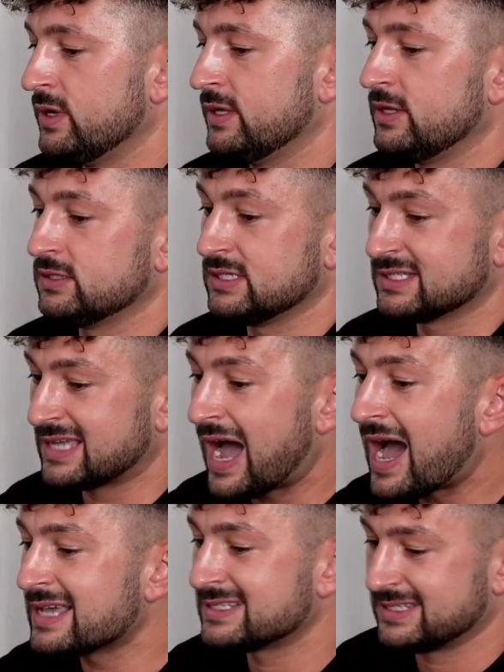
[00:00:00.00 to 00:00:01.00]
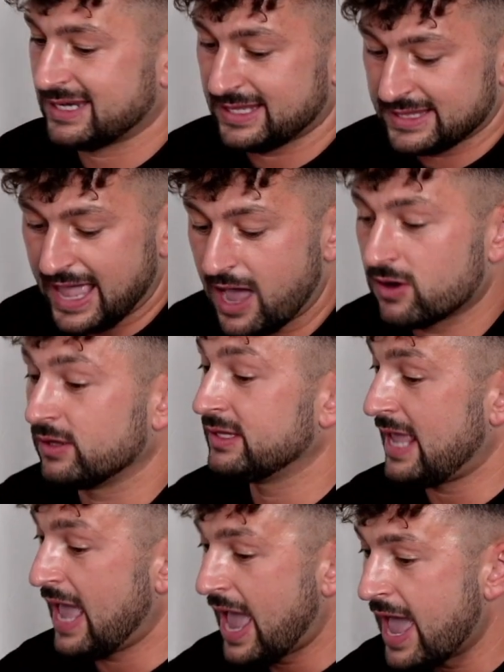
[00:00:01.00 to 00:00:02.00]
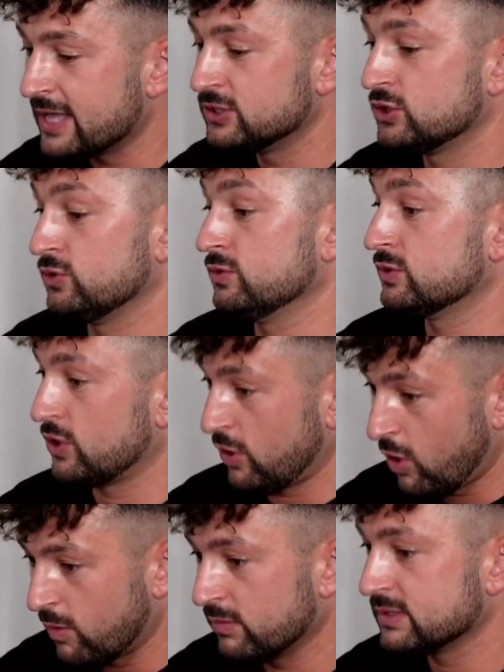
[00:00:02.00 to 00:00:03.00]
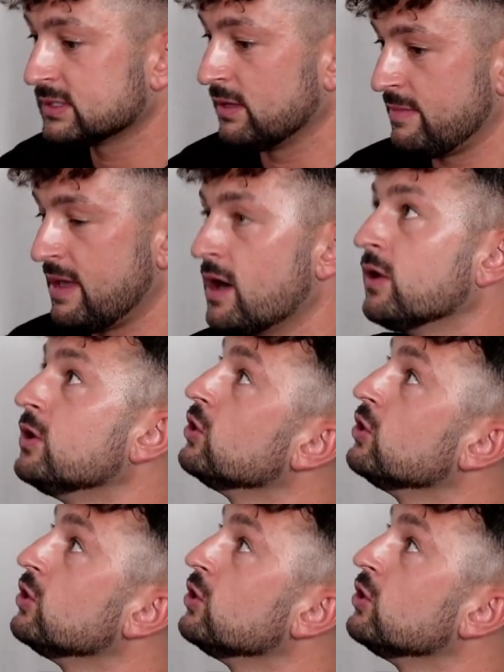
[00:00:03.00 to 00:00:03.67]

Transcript: And there's this guy sitting down on the edge who's the homeless Lamel,